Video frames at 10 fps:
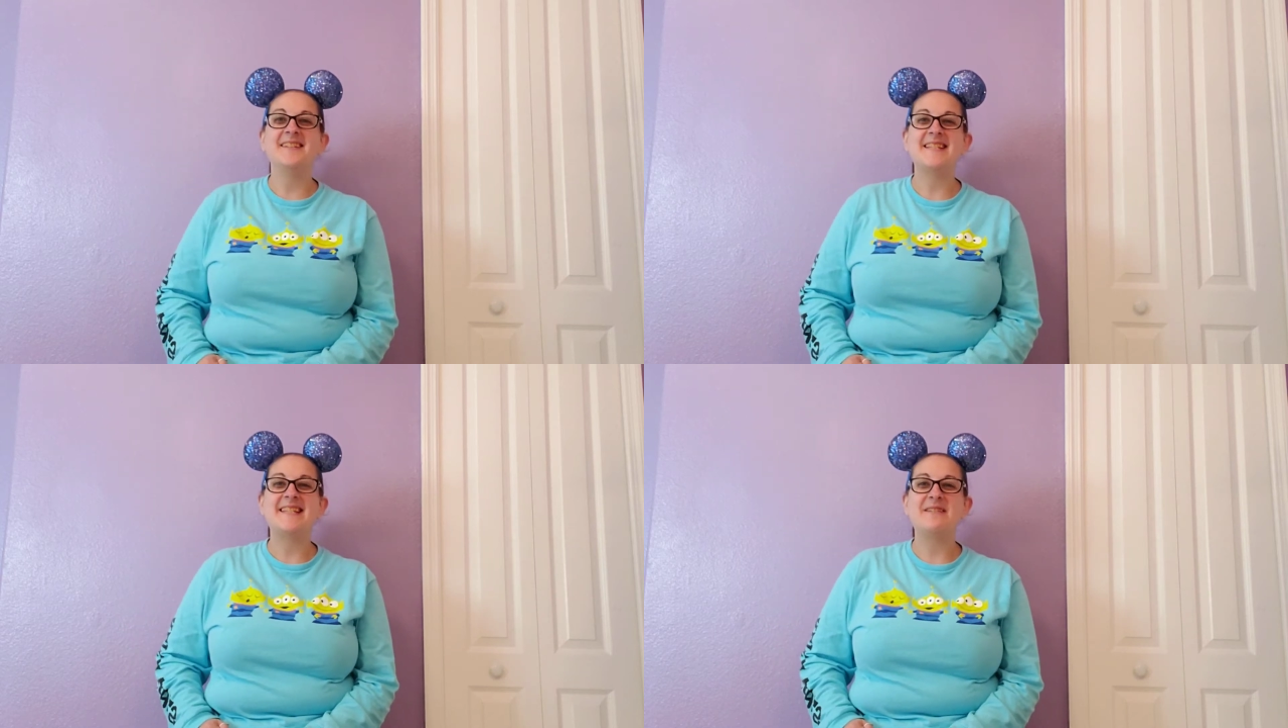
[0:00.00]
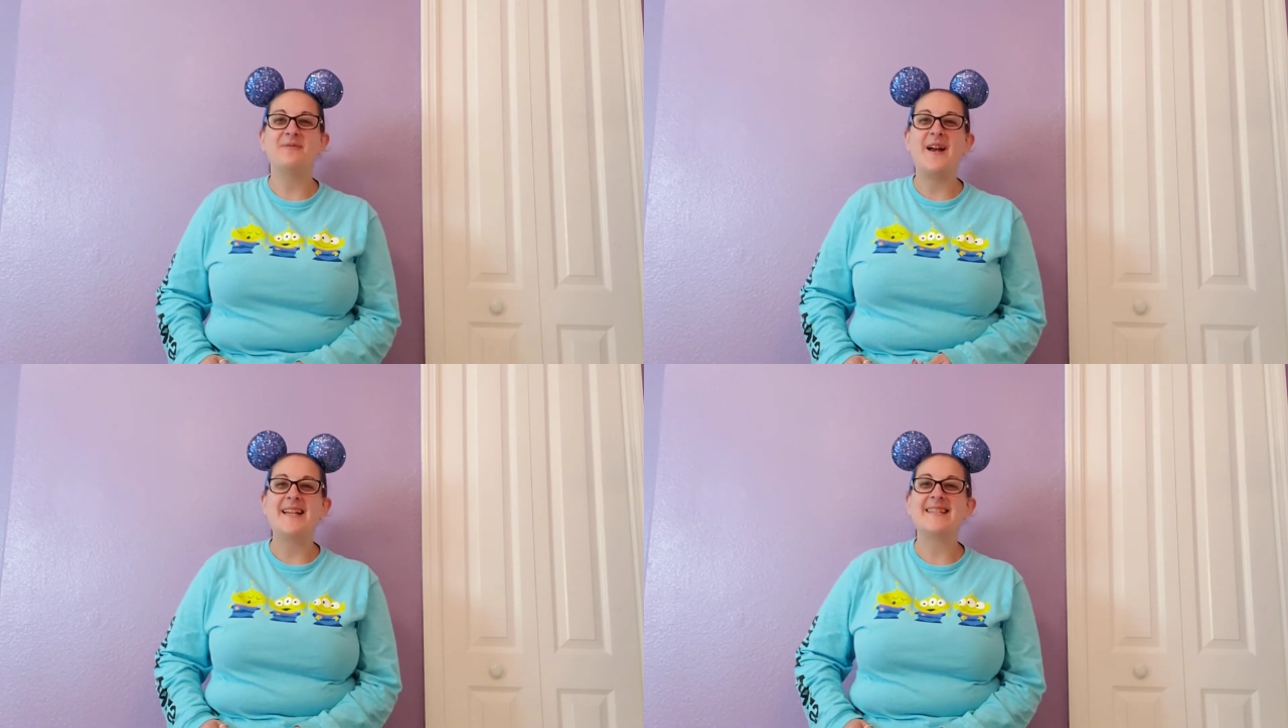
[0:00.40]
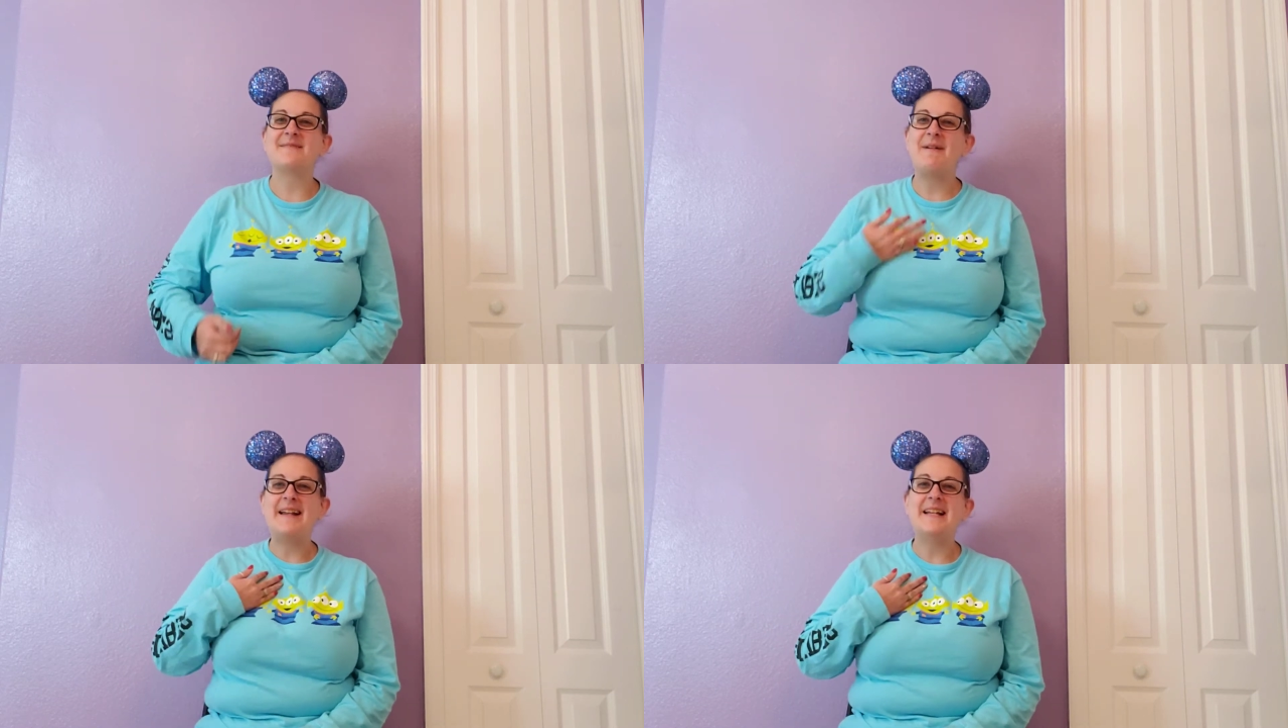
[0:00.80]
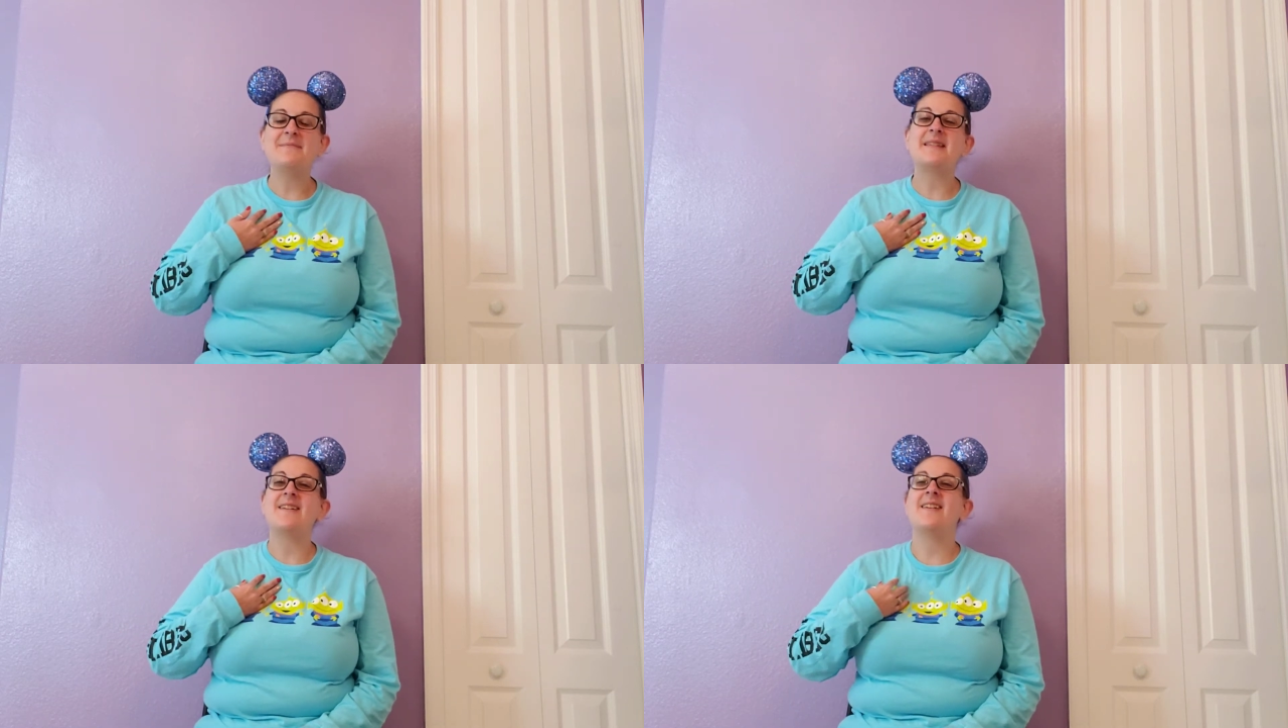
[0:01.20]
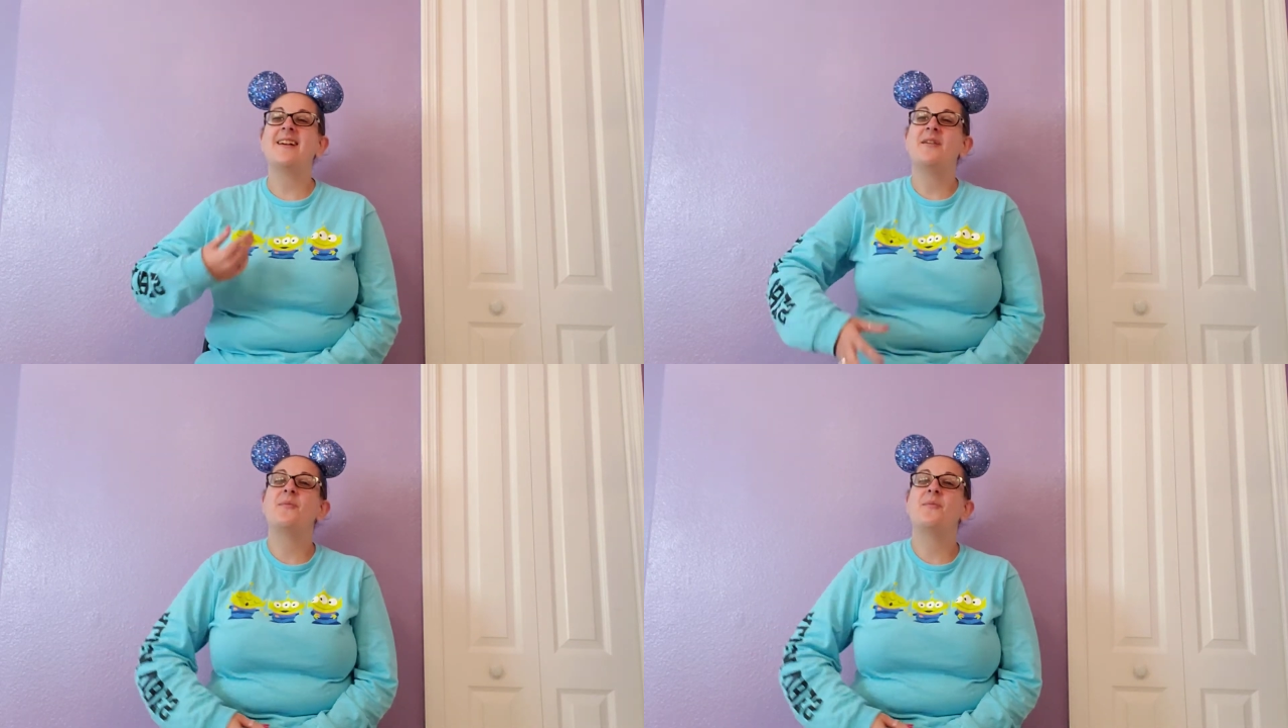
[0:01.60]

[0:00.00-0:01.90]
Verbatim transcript: Disney friends, my name's Erica